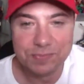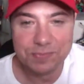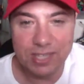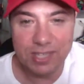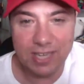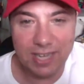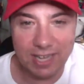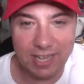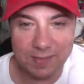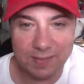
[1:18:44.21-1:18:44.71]

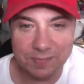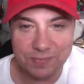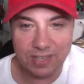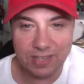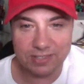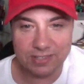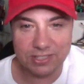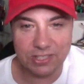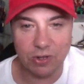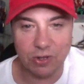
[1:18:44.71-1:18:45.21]

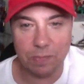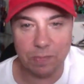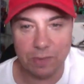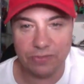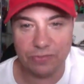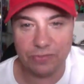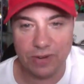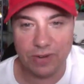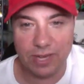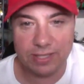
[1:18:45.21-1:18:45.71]
How's it going, my
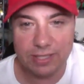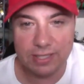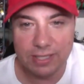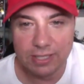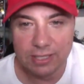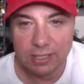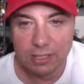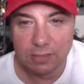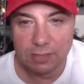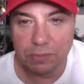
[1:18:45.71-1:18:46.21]
friend?
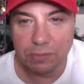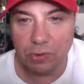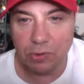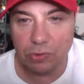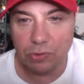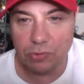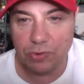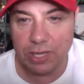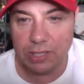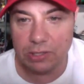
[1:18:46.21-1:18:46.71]
Poe and
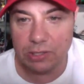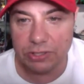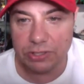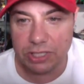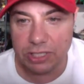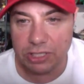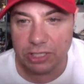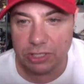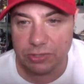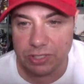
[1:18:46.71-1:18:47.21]
Rey looked
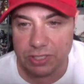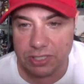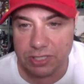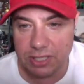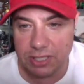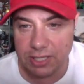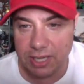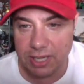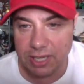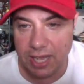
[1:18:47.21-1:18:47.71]
interesting
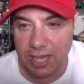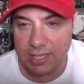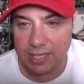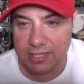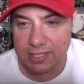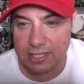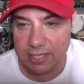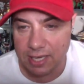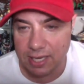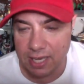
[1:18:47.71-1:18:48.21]
in
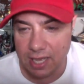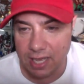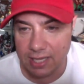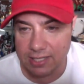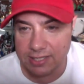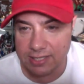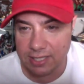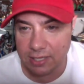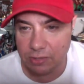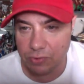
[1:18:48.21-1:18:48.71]
8. I
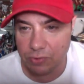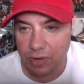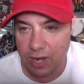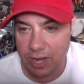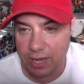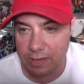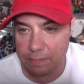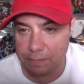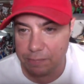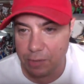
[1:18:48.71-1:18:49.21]
said Rey
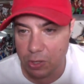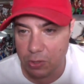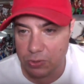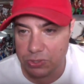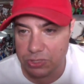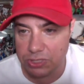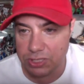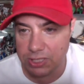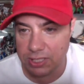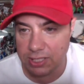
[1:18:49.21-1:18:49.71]
and Poe
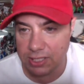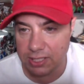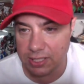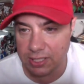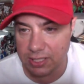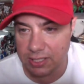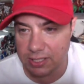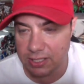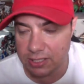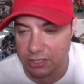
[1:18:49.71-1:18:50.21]
sitting
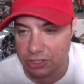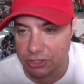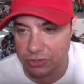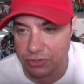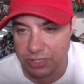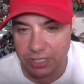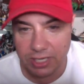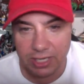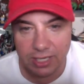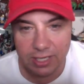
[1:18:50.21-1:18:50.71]
in a tree